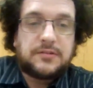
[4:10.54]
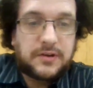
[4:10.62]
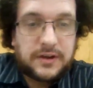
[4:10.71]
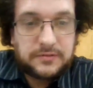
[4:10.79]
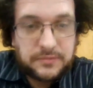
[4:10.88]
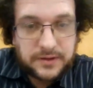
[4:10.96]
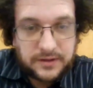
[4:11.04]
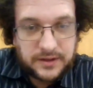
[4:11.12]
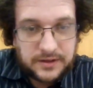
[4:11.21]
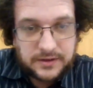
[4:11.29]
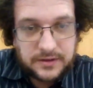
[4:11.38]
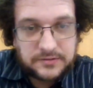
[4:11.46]
So I just wanted to
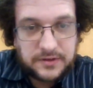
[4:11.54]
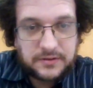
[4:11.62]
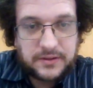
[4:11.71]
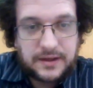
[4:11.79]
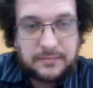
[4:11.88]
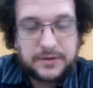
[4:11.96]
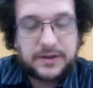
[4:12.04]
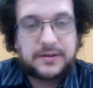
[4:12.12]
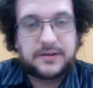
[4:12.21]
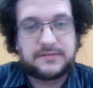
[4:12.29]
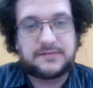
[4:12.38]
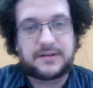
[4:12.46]
let you guys know that
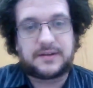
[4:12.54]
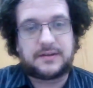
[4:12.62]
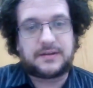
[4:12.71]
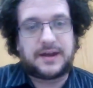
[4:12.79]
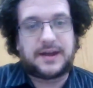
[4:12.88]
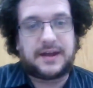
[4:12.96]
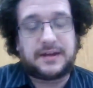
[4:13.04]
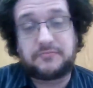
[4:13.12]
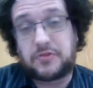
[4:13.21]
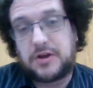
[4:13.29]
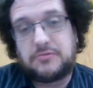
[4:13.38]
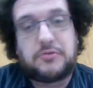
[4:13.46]
because
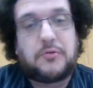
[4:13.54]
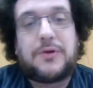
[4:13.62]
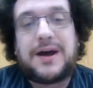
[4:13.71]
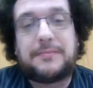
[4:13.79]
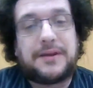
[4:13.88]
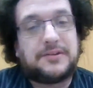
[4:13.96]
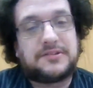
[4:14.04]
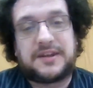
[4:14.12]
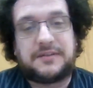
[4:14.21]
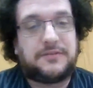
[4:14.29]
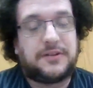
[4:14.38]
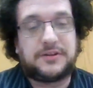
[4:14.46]
I don't know why, but I just
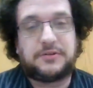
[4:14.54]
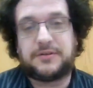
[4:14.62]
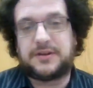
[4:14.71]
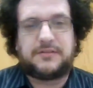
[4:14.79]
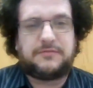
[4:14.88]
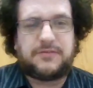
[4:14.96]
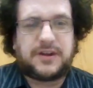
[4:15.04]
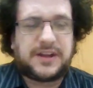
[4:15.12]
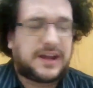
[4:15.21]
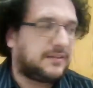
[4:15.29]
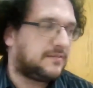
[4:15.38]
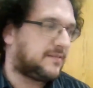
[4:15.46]
had a feeling you were going to
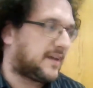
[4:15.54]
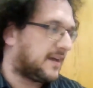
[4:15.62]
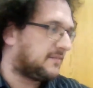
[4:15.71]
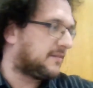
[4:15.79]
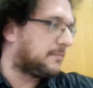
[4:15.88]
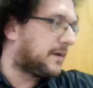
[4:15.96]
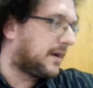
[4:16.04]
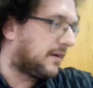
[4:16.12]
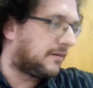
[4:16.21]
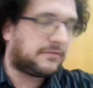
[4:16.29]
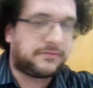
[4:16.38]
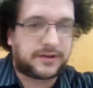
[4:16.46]
forget that
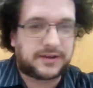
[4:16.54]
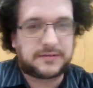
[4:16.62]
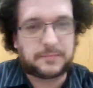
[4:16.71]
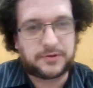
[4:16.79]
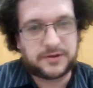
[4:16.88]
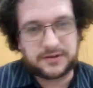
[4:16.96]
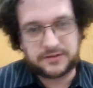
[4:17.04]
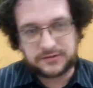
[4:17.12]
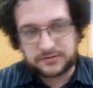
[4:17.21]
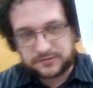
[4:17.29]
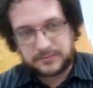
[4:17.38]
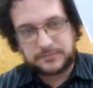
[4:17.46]
somehow, forget to put it in
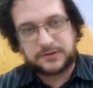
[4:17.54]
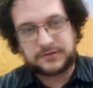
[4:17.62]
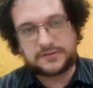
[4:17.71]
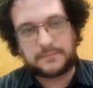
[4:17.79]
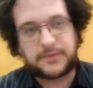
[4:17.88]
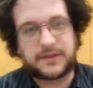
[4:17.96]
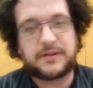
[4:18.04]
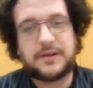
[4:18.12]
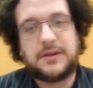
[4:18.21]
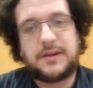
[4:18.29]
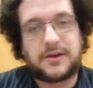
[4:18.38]
the script or something.